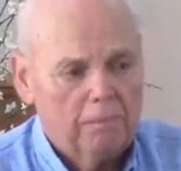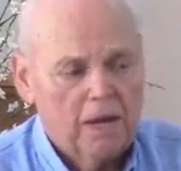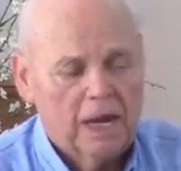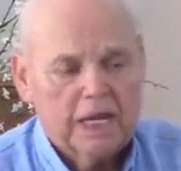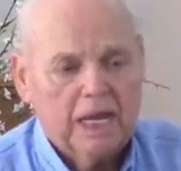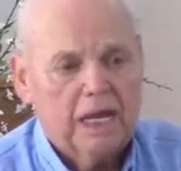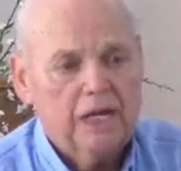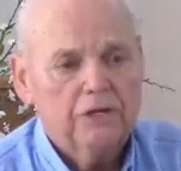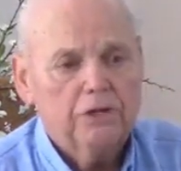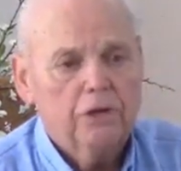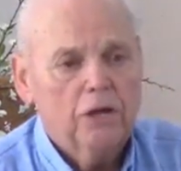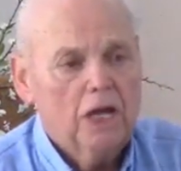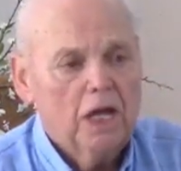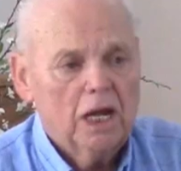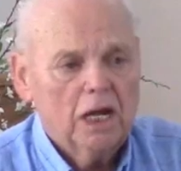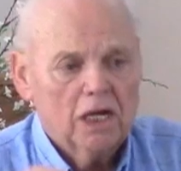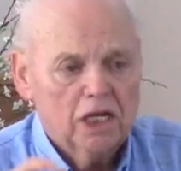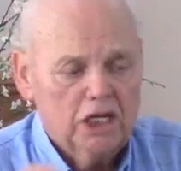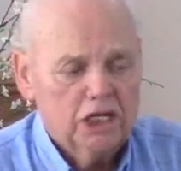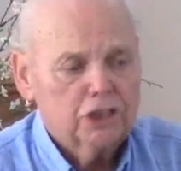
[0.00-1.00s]
I can't do
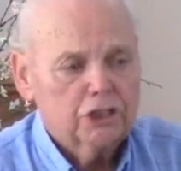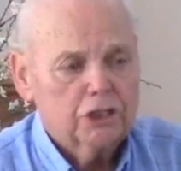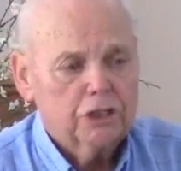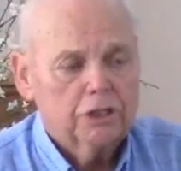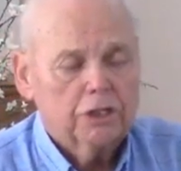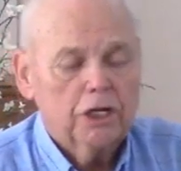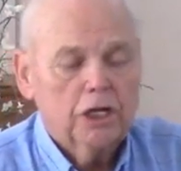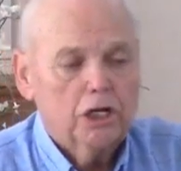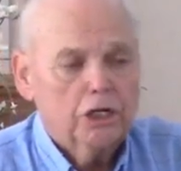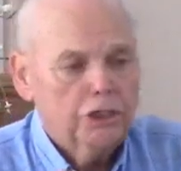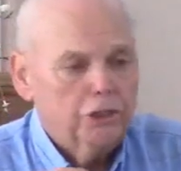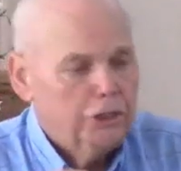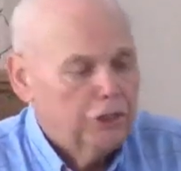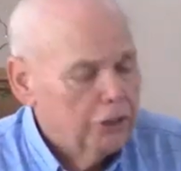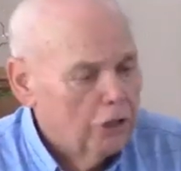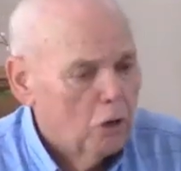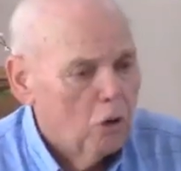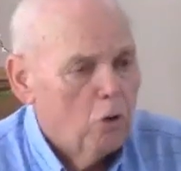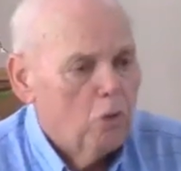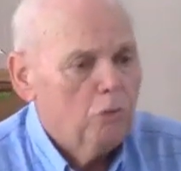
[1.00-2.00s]
it. Listen,
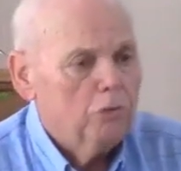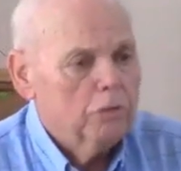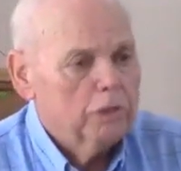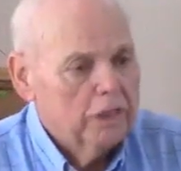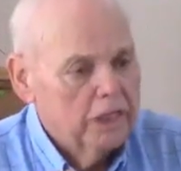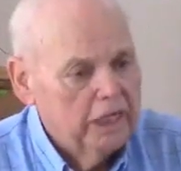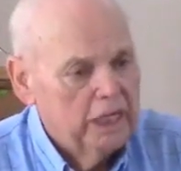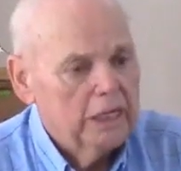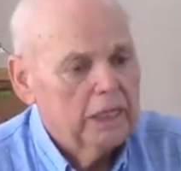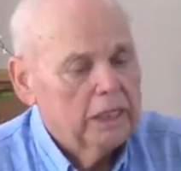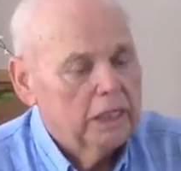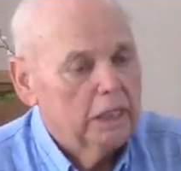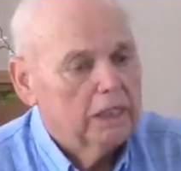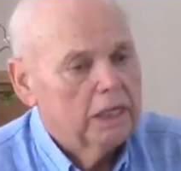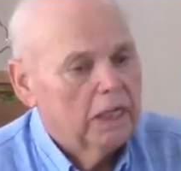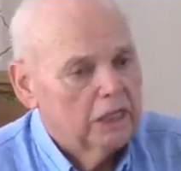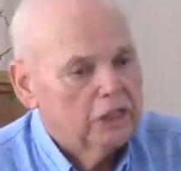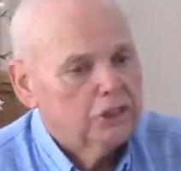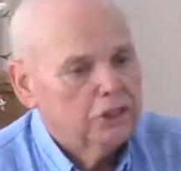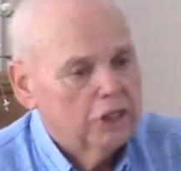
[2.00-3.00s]
don't get in
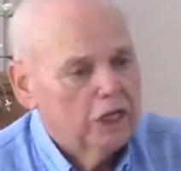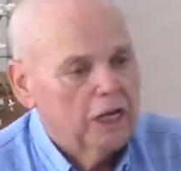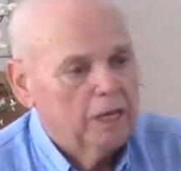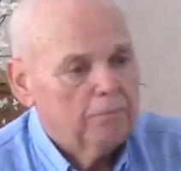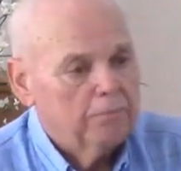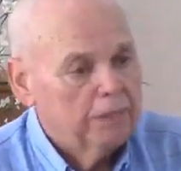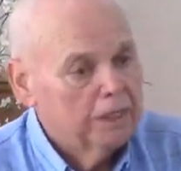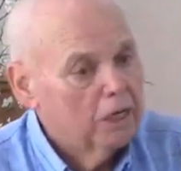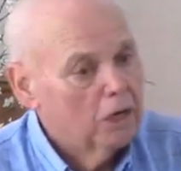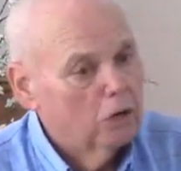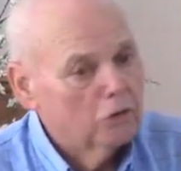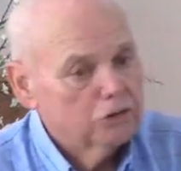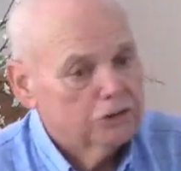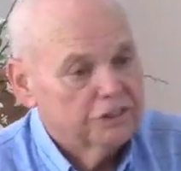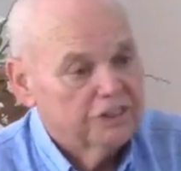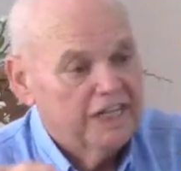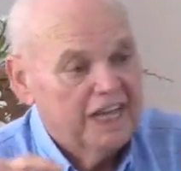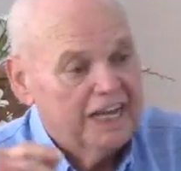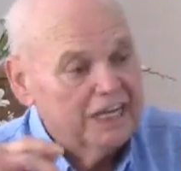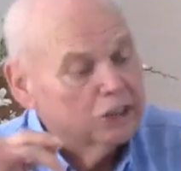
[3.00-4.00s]
that shape
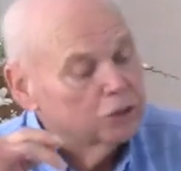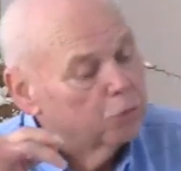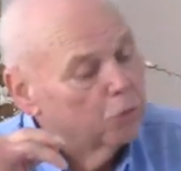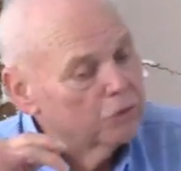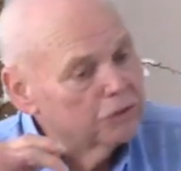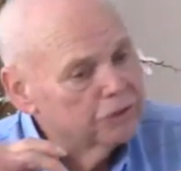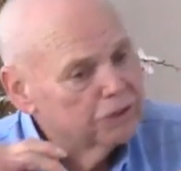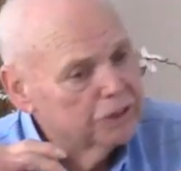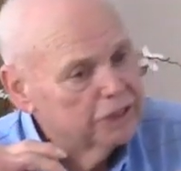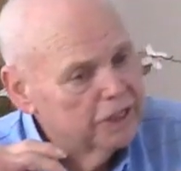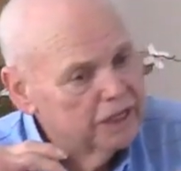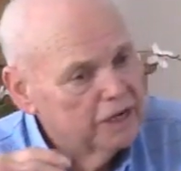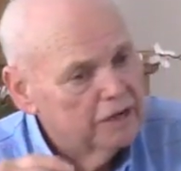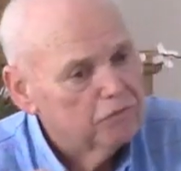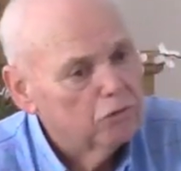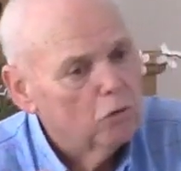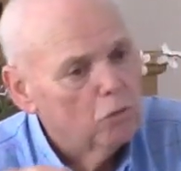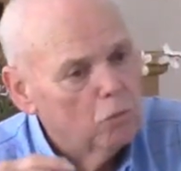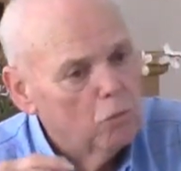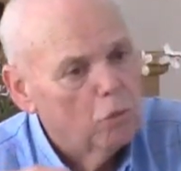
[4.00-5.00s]
because that's what the
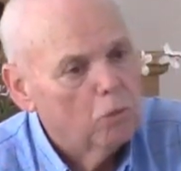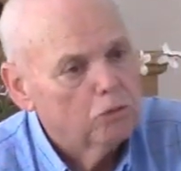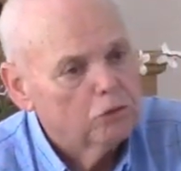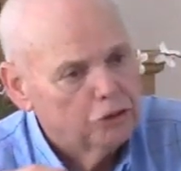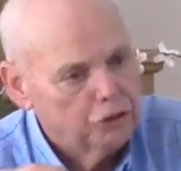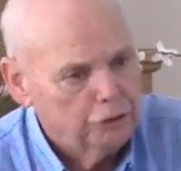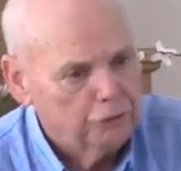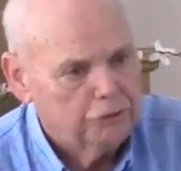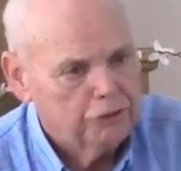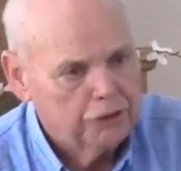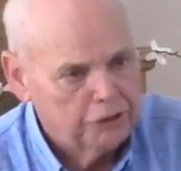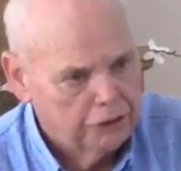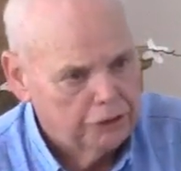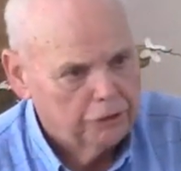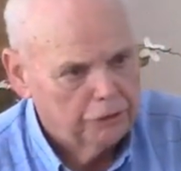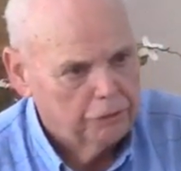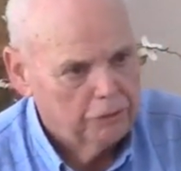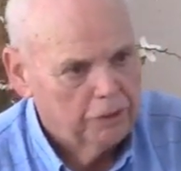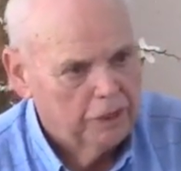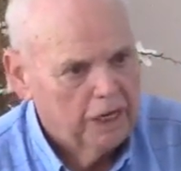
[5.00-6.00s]
devil wants you to
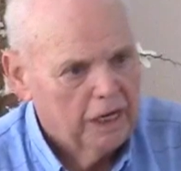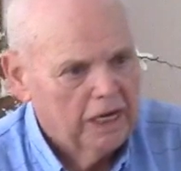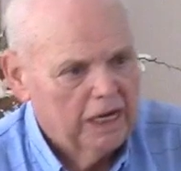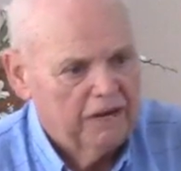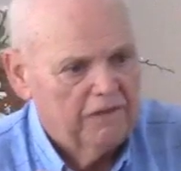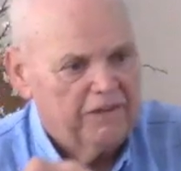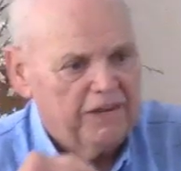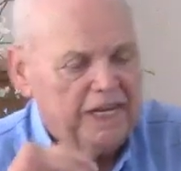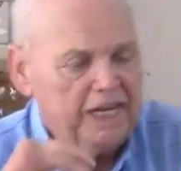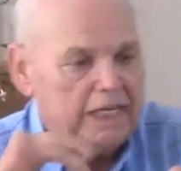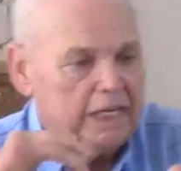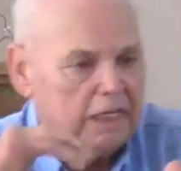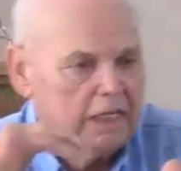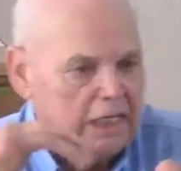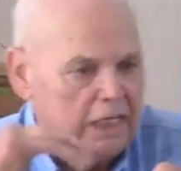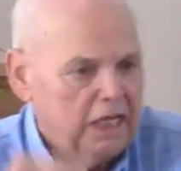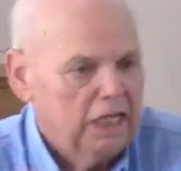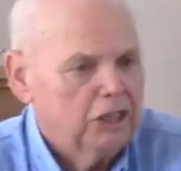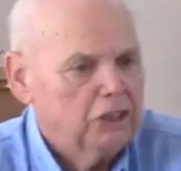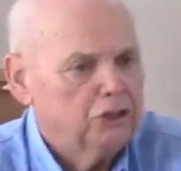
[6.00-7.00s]
do. If he
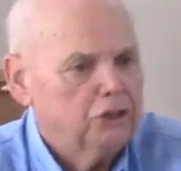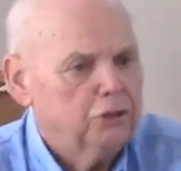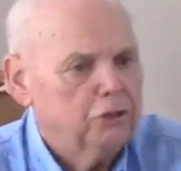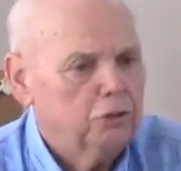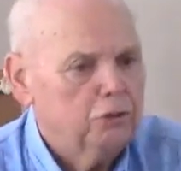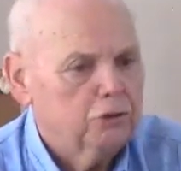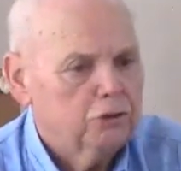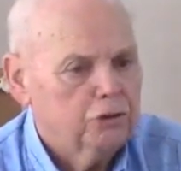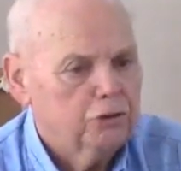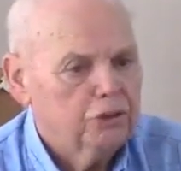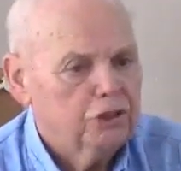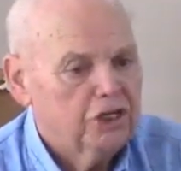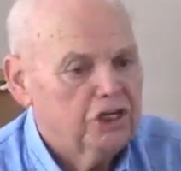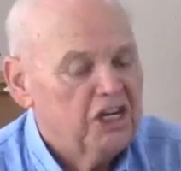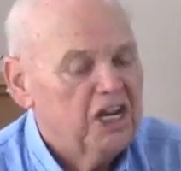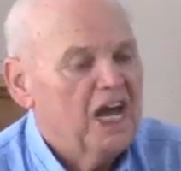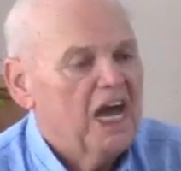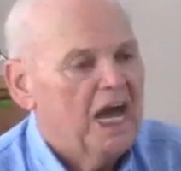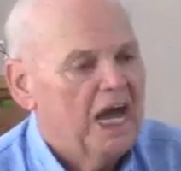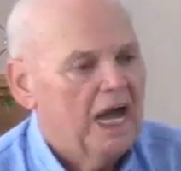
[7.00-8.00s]
can get you to
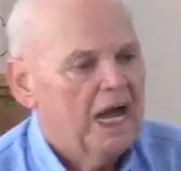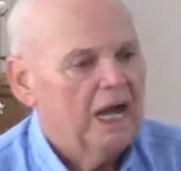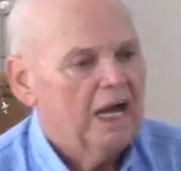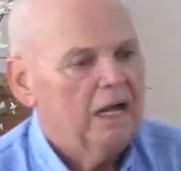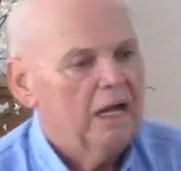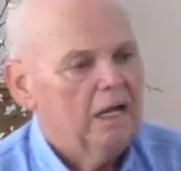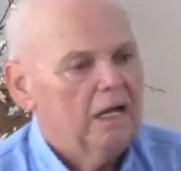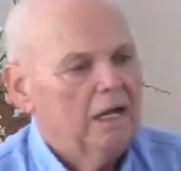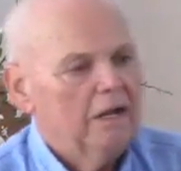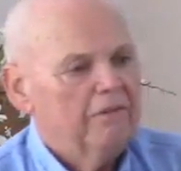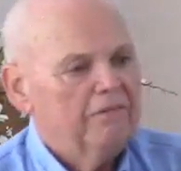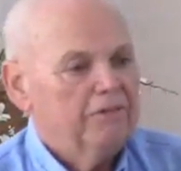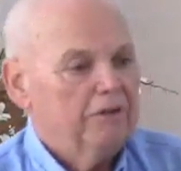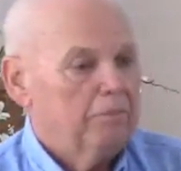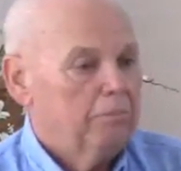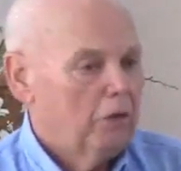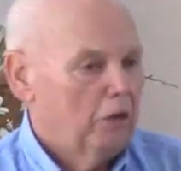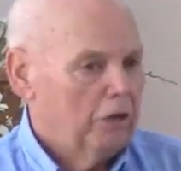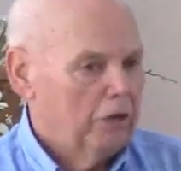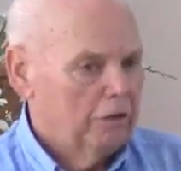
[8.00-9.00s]
deny the
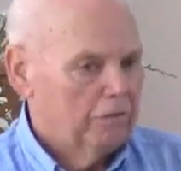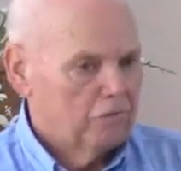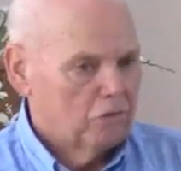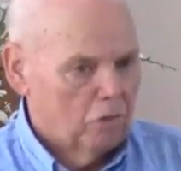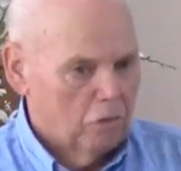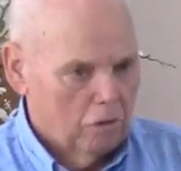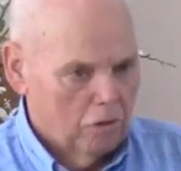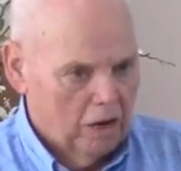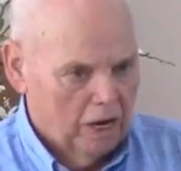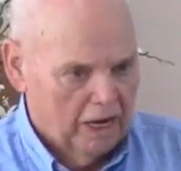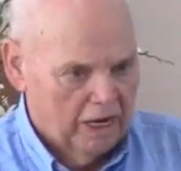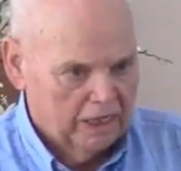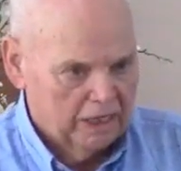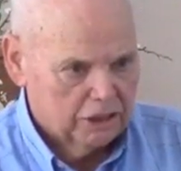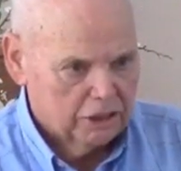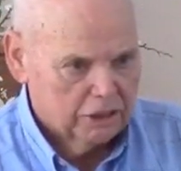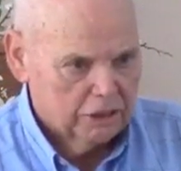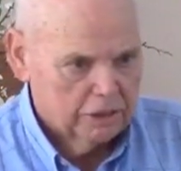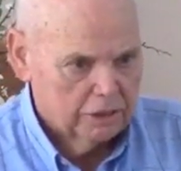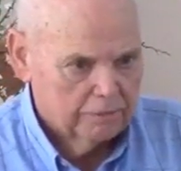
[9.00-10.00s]
blood of
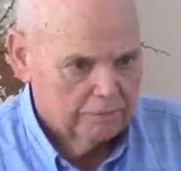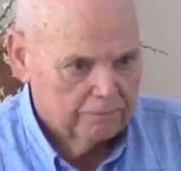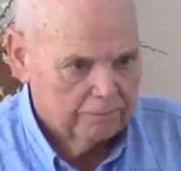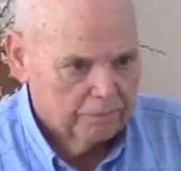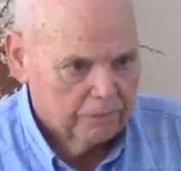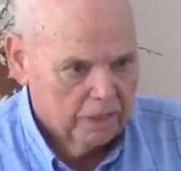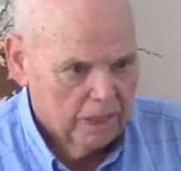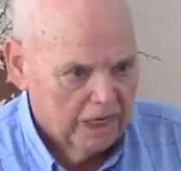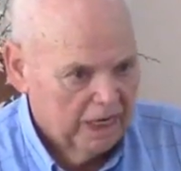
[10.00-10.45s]
Christ, right?